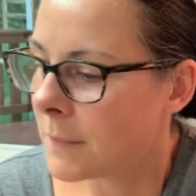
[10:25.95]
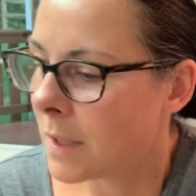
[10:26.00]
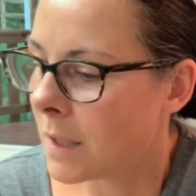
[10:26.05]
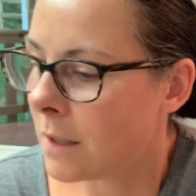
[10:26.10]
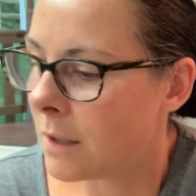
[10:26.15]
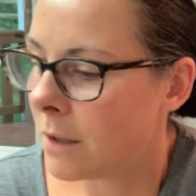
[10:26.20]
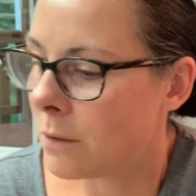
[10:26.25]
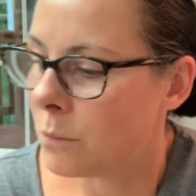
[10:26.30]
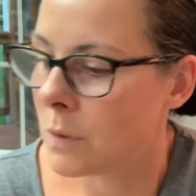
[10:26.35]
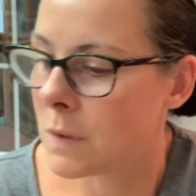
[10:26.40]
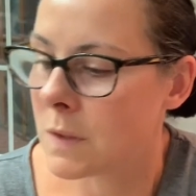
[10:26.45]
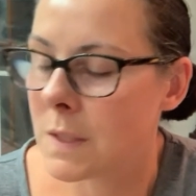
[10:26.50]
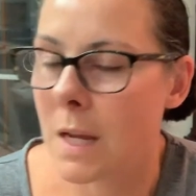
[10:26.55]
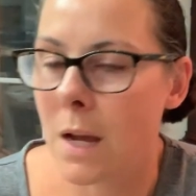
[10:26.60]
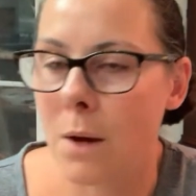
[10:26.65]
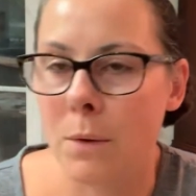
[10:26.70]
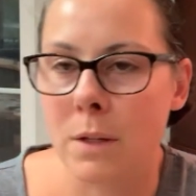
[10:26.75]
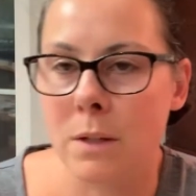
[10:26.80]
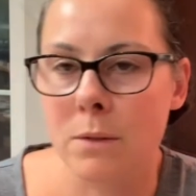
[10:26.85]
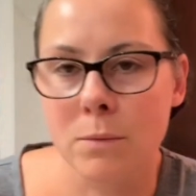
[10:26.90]
I don't know, we'll see
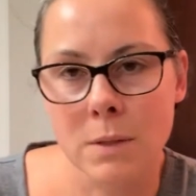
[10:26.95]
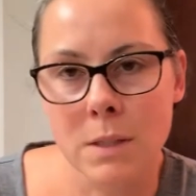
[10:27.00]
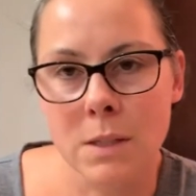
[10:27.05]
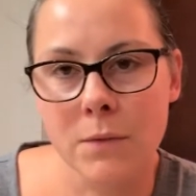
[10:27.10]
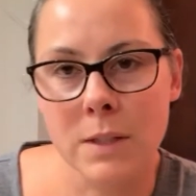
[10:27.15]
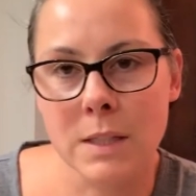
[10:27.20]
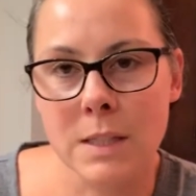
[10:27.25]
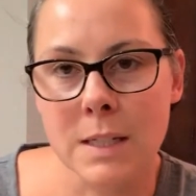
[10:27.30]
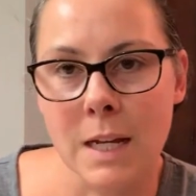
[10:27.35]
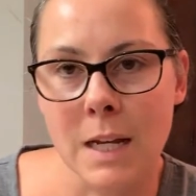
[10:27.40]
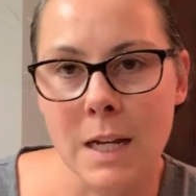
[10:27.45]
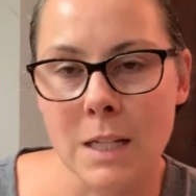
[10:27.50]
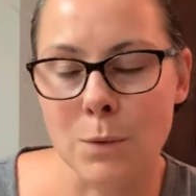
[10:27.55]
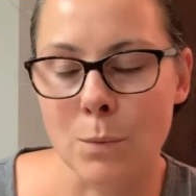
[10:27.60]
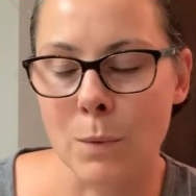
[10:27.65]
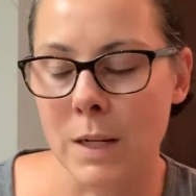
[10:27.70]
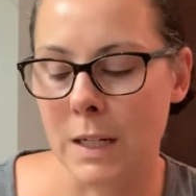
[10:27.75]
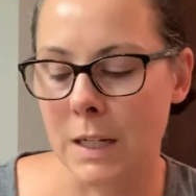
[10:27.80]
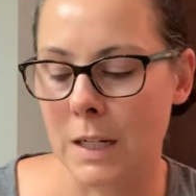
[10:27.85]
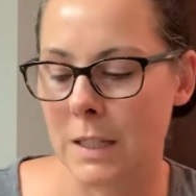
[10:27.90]
how it, see if it
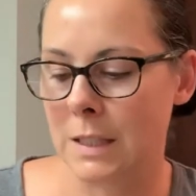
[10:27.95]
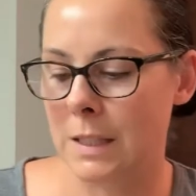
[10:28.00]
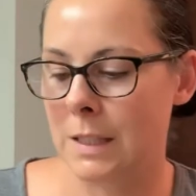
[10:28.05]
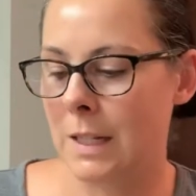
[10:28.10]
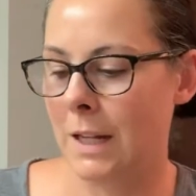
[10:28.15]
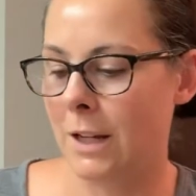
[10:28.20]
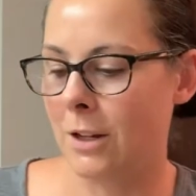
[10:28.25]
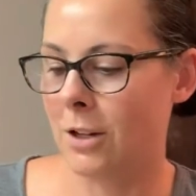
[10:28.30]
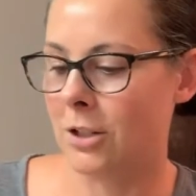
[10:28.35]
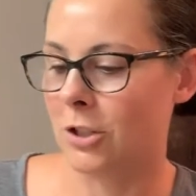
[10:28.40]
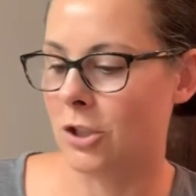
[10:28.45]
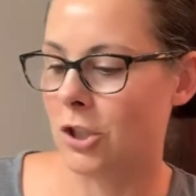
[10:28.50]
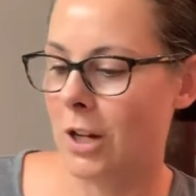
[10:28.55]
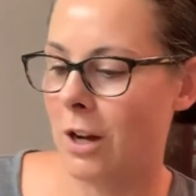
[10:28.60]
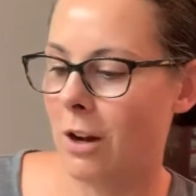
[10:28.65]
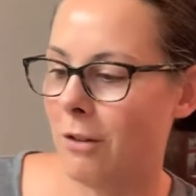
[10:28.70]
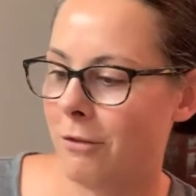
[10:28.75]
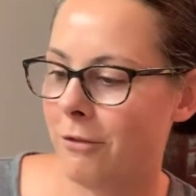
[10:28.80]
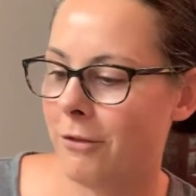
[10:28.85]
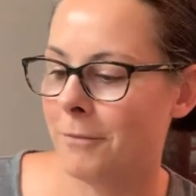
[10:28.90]
stays when I get it sitting on a
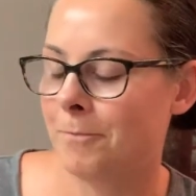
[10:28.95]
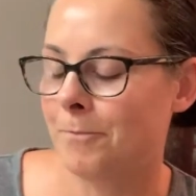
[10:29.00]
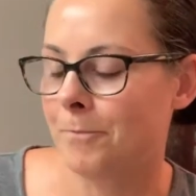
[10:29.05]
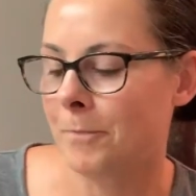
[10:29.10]
shelf.